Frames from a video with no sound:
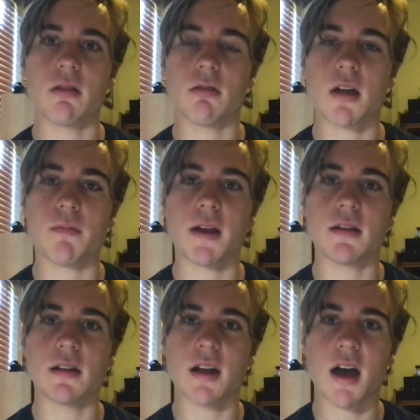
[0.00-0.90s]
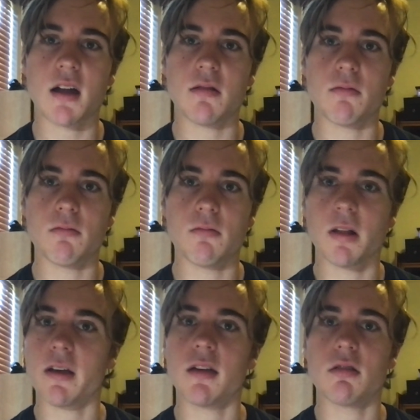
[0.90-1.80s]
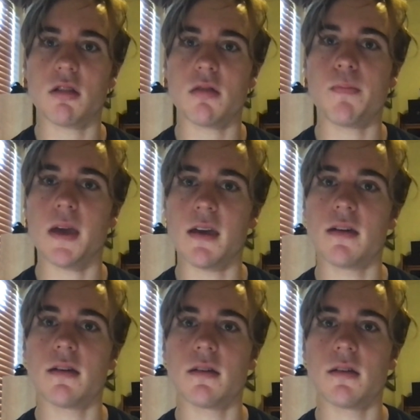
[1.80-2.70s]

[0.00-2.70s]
led me to not really speak